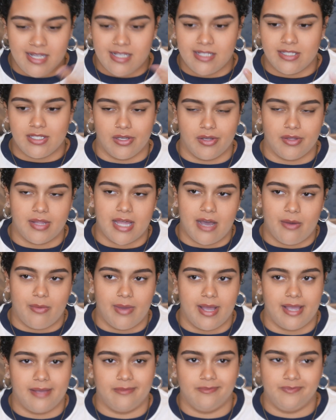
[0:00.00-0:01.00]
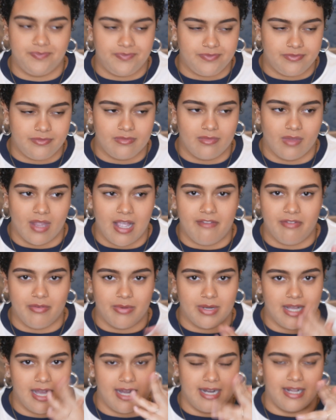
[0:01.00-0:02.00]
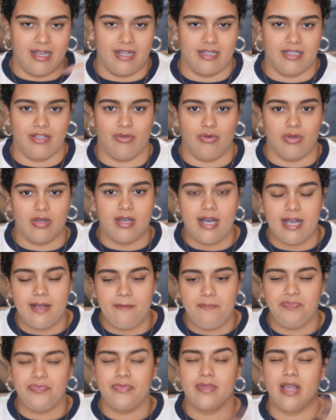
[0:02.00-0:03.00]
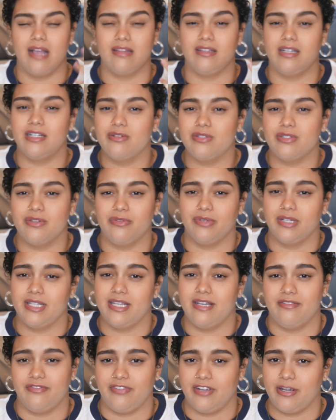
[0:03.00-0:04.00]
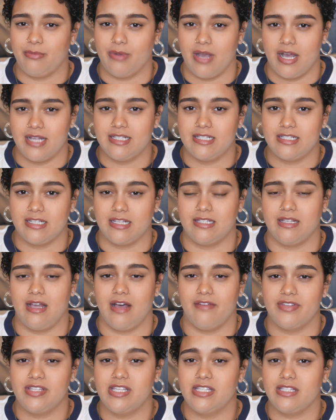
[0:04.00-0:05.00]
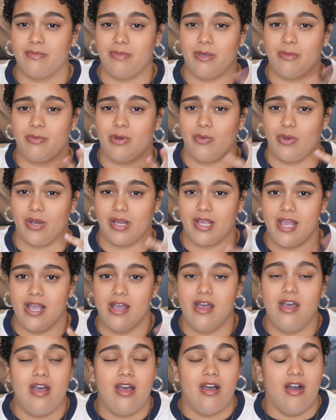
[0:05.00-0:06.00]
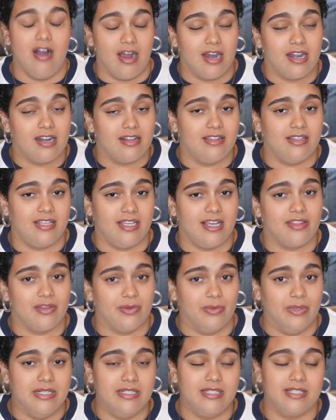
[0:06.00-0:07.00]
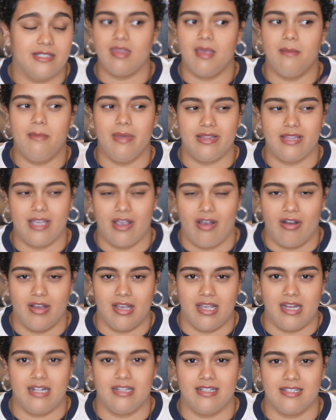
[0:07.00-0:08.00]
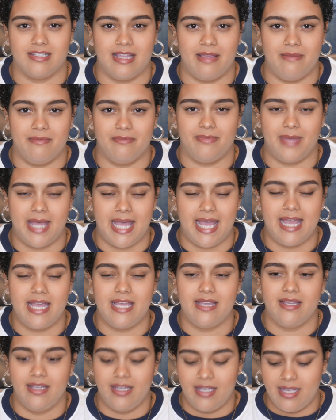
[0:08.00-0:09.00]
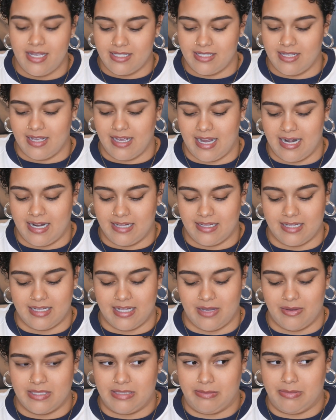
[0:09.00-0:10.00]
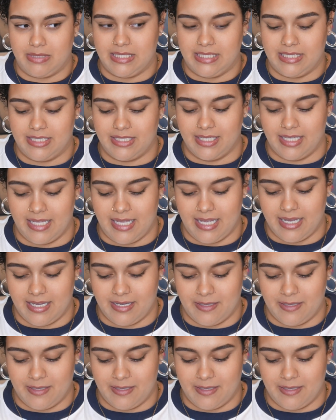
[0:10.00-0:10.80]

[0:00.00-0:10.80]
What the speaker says: So that way, everyone kind of got their own cut. I thought it was a really unfair process because obviously some people are working harder than the other ones, but they're all getting the same pay. So I kind of thought that was pretty shitty.